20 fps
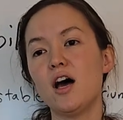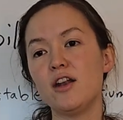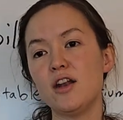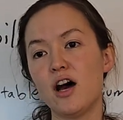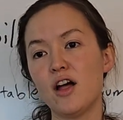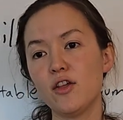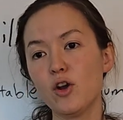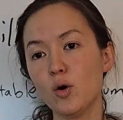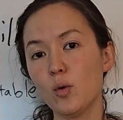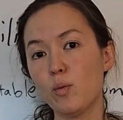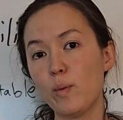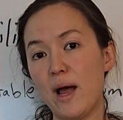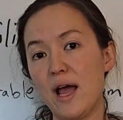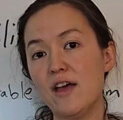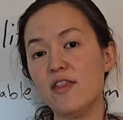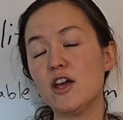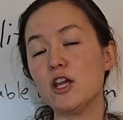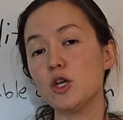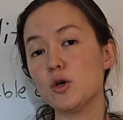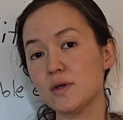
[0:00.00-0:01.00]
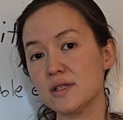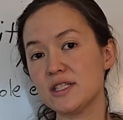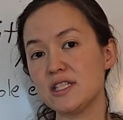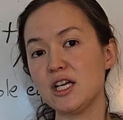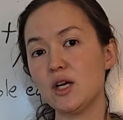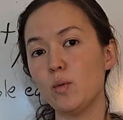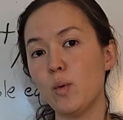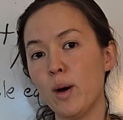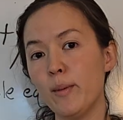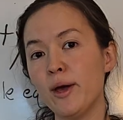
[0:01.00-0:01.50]
Another way that you'll
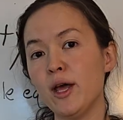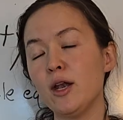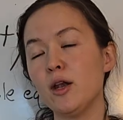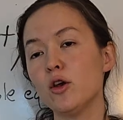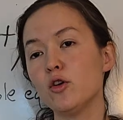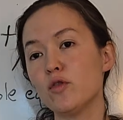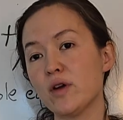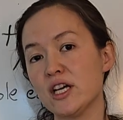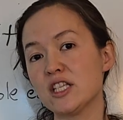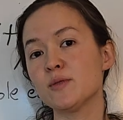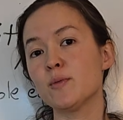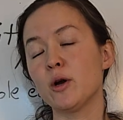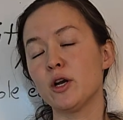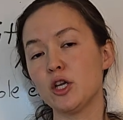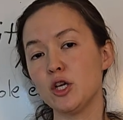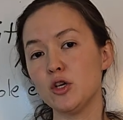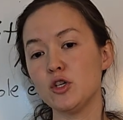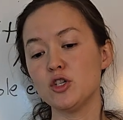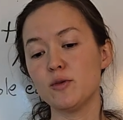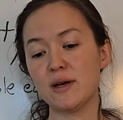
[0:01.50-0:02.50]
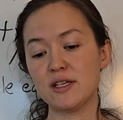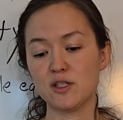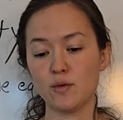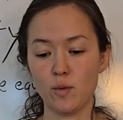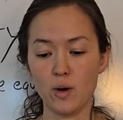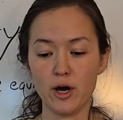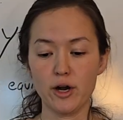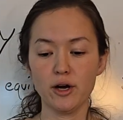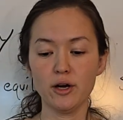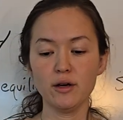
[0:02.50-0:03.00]
see a woman transporting huge amounts of
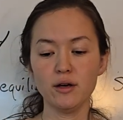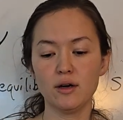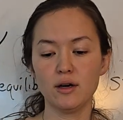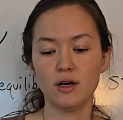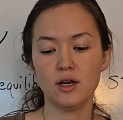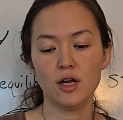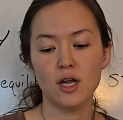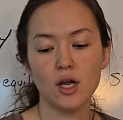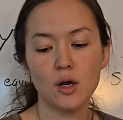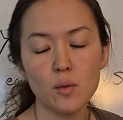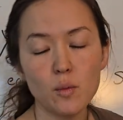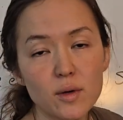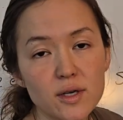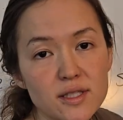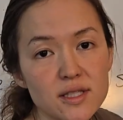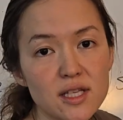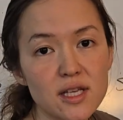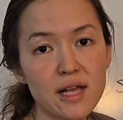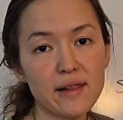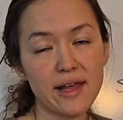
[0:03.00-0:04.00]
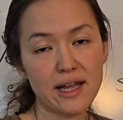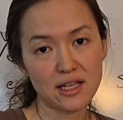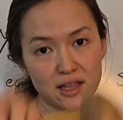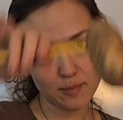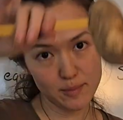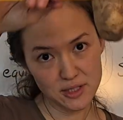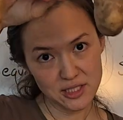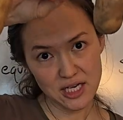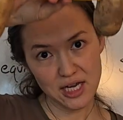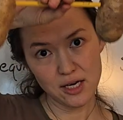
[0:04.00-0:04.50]
water was like the
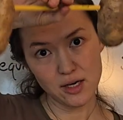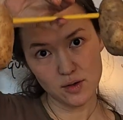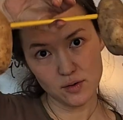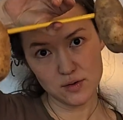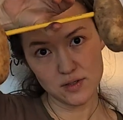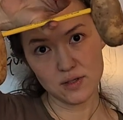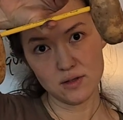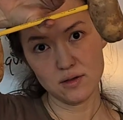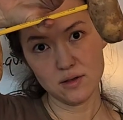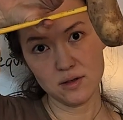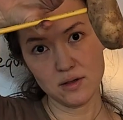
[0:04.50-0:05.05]
potatoes.